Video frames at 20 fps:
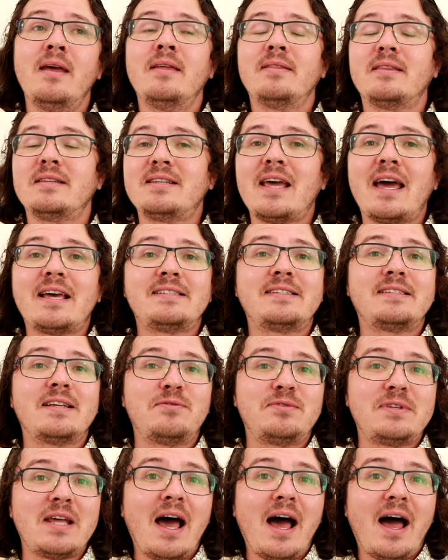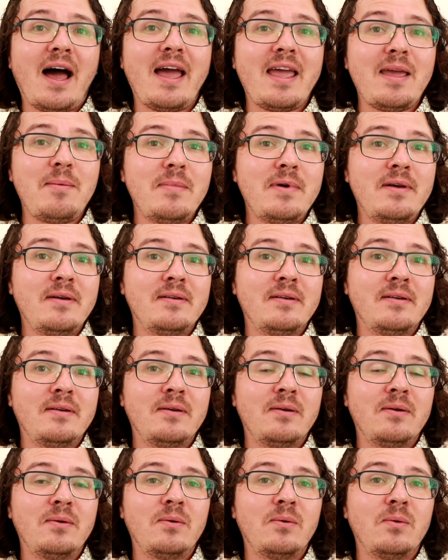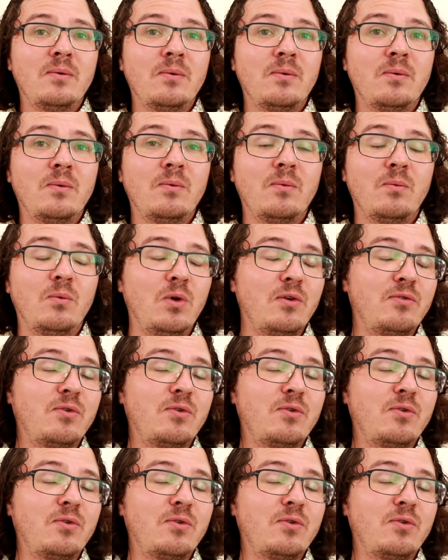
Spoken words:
The test of time will,